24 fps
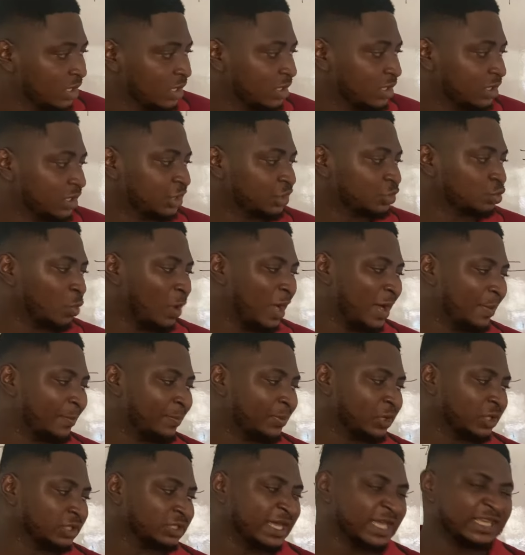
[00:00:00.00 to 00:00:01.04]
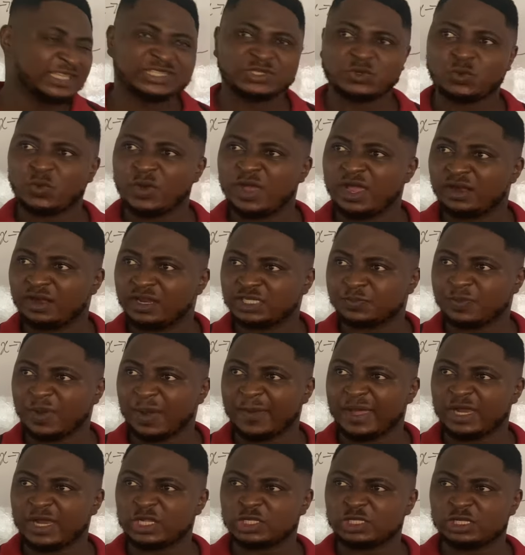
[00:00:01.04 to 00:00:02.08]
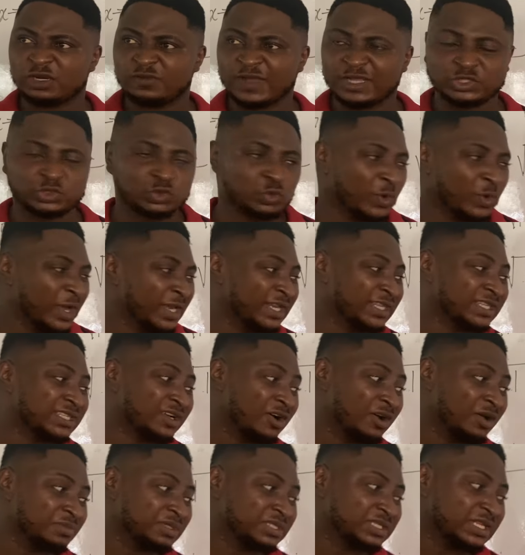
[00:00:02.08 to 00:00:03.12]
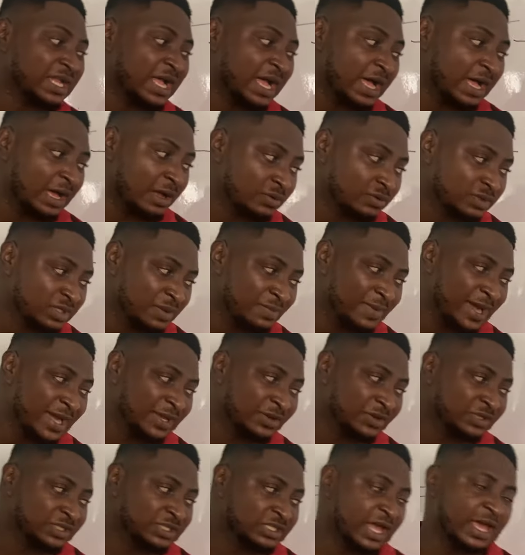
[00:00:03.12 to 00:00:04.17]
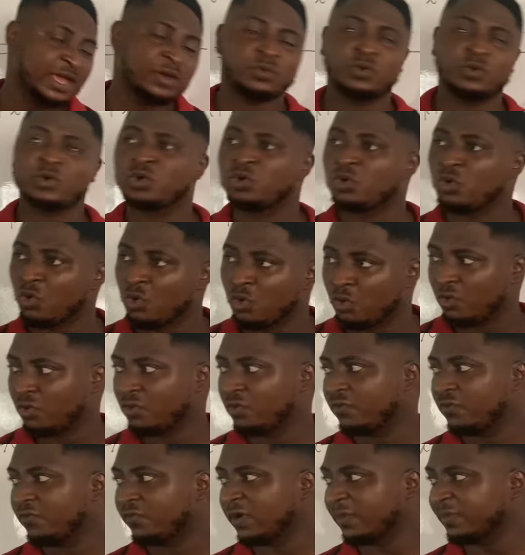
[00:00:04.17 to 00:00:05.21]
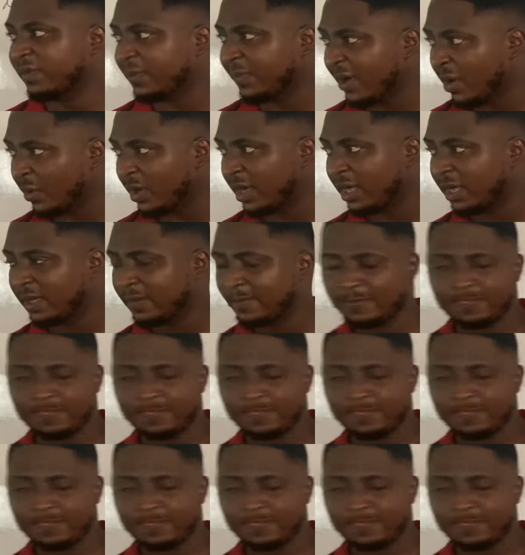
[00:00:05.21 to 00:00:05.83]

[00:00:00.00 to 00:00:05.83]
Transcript: This 1 plus s squared raised by minus minus 1 over 2, when it comes down, the minus sign will go from the power.